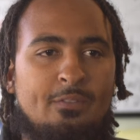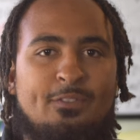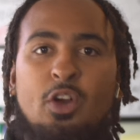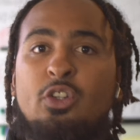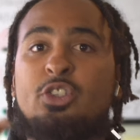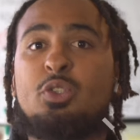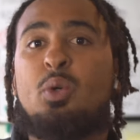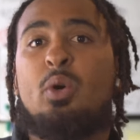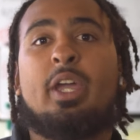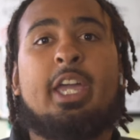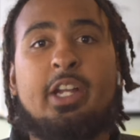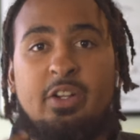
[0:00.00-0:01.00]
virtual
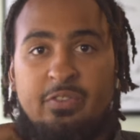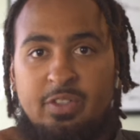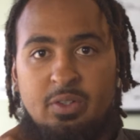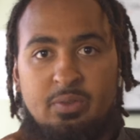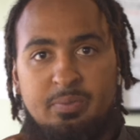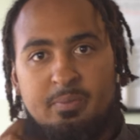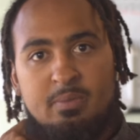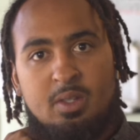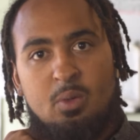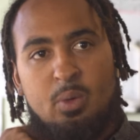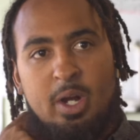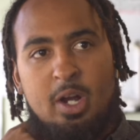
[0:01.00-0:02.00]
interview
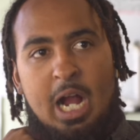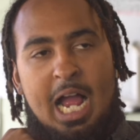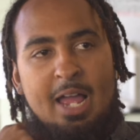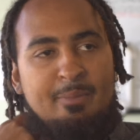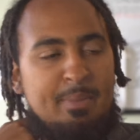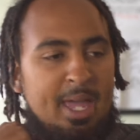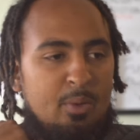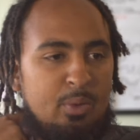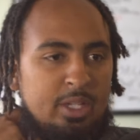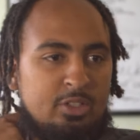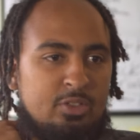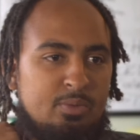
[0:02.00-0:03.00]
where I met
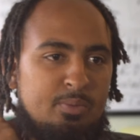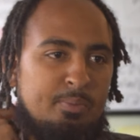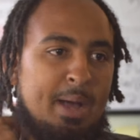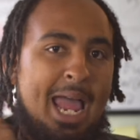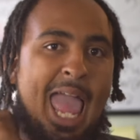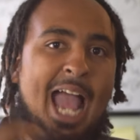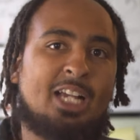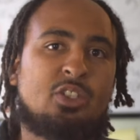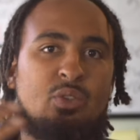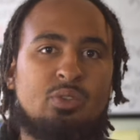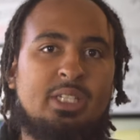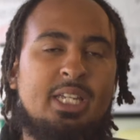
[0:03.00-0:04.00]
with my
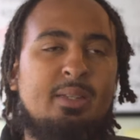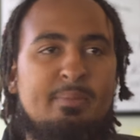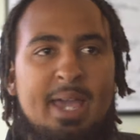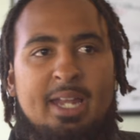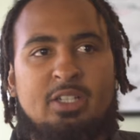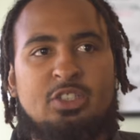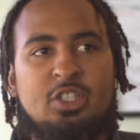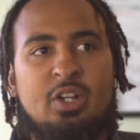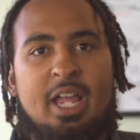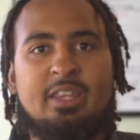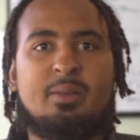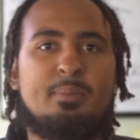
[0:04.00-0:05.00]
actual team manager
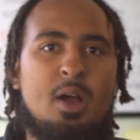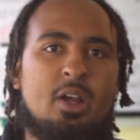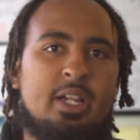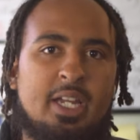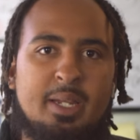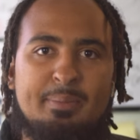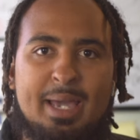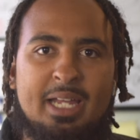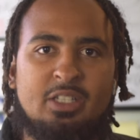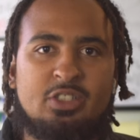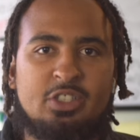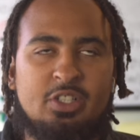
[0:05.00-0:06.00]
and the marketing
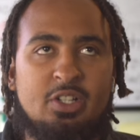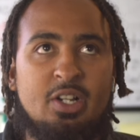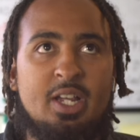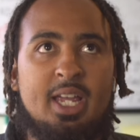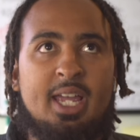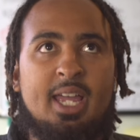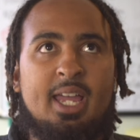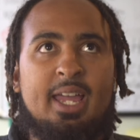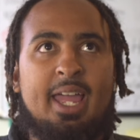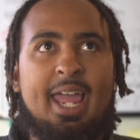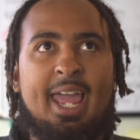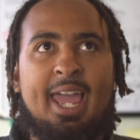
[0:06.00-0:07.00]
manager
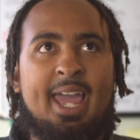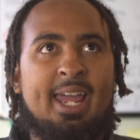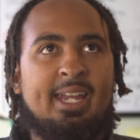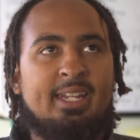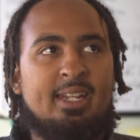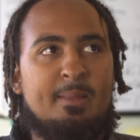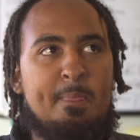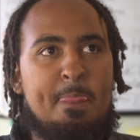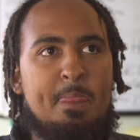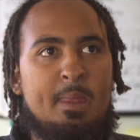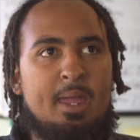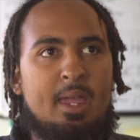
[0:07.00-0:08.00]
and
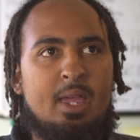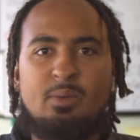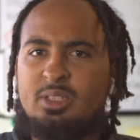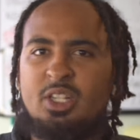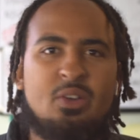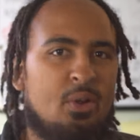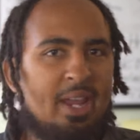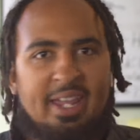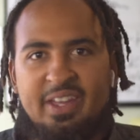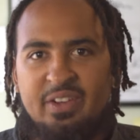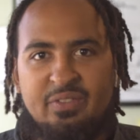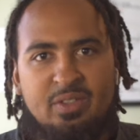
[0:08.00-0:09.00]
it was a great
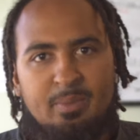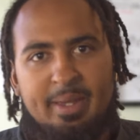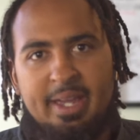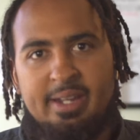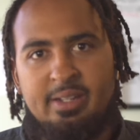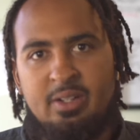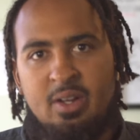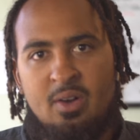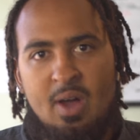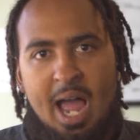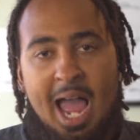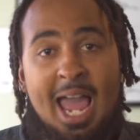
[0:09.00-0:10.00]
interview, man. You
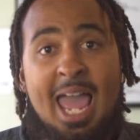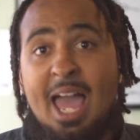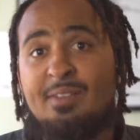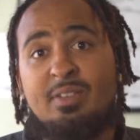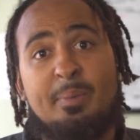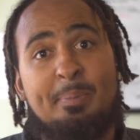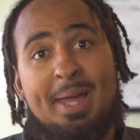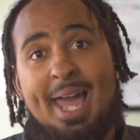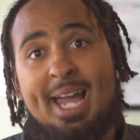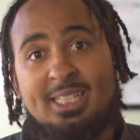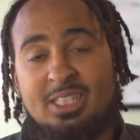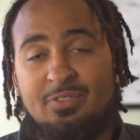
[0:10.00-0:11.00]
know, I have a
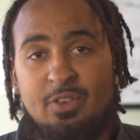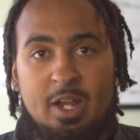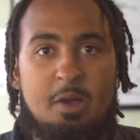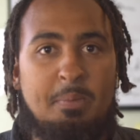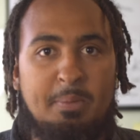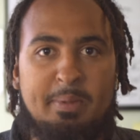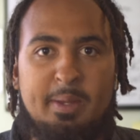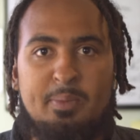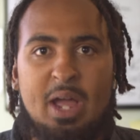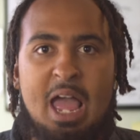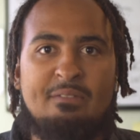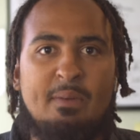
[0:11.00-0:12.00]
passion for helping people.
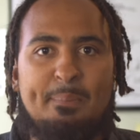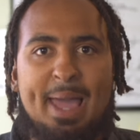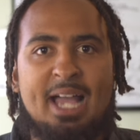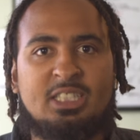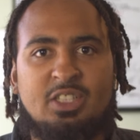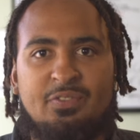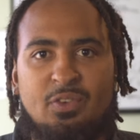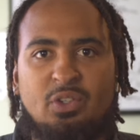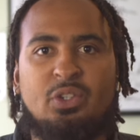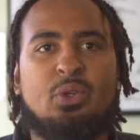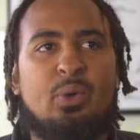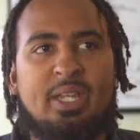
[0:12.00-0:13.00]
I have a passion for
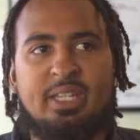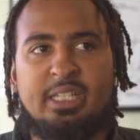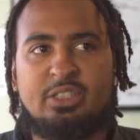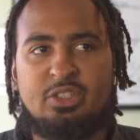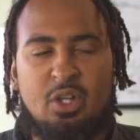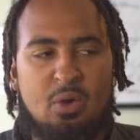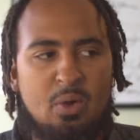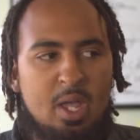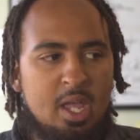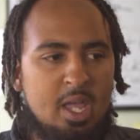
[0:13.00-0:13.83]
doing this. So